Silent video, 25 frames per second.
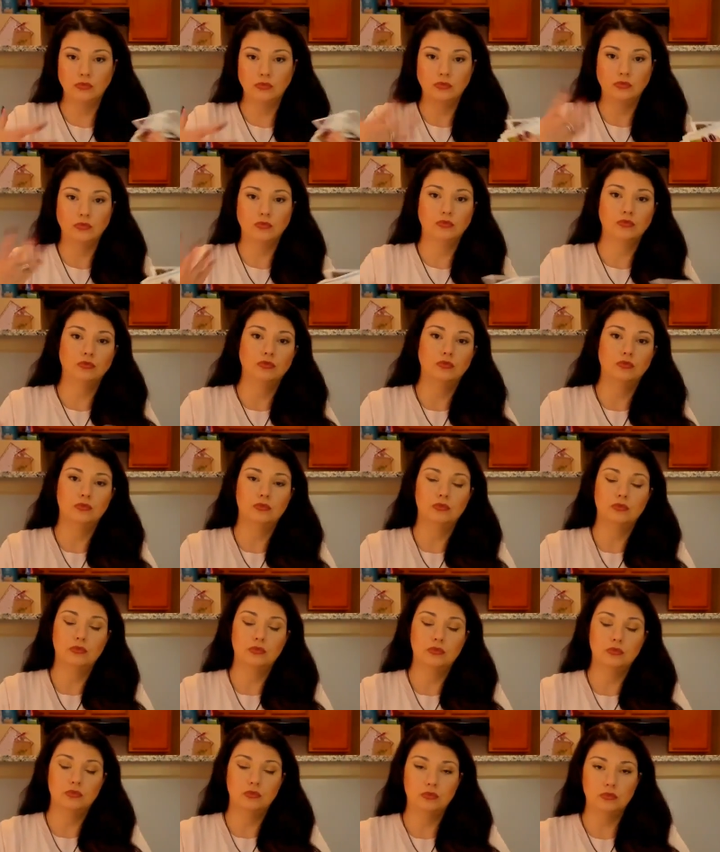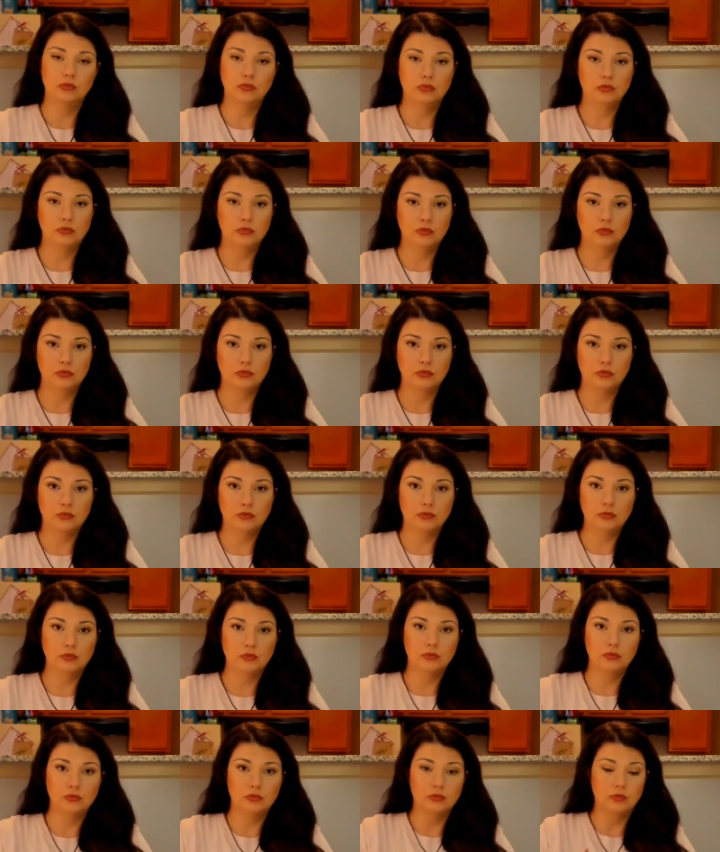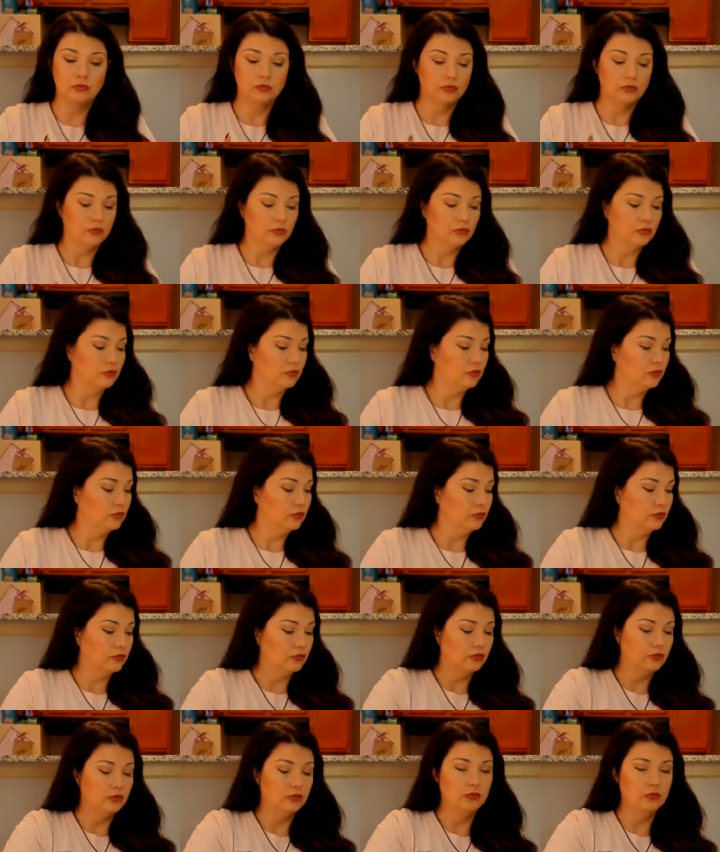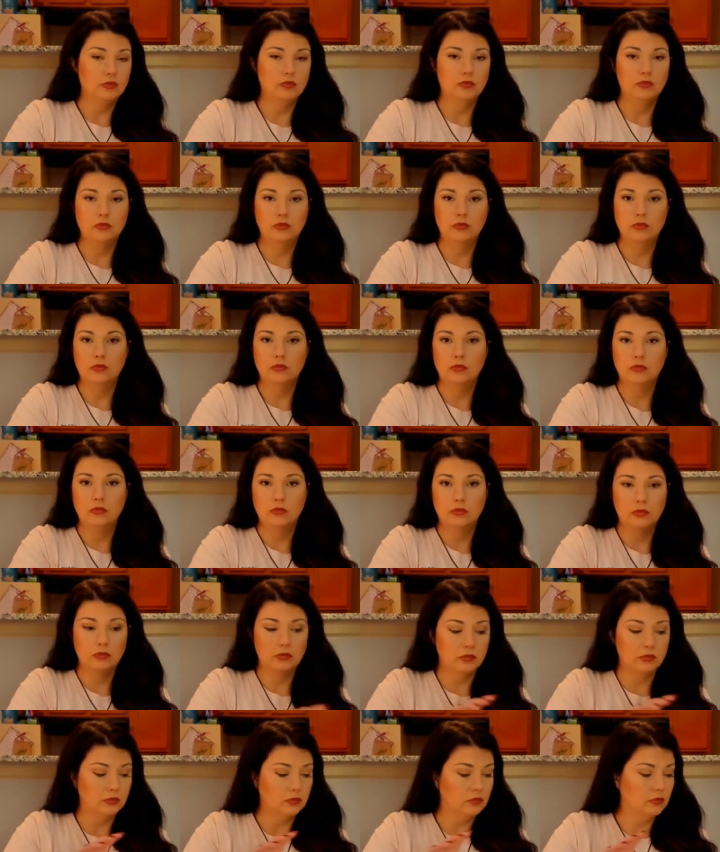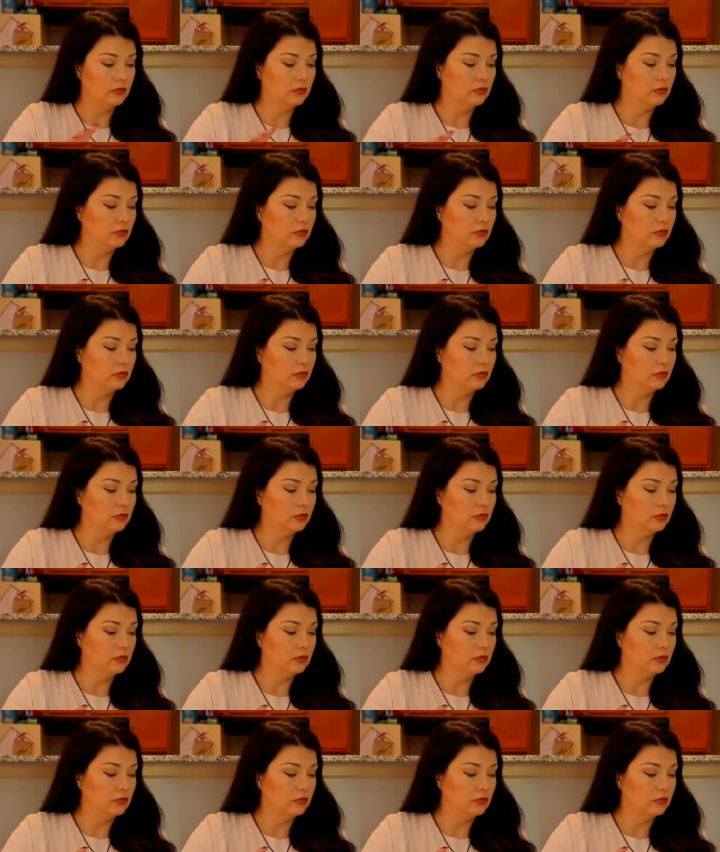No one is speaking in this clip.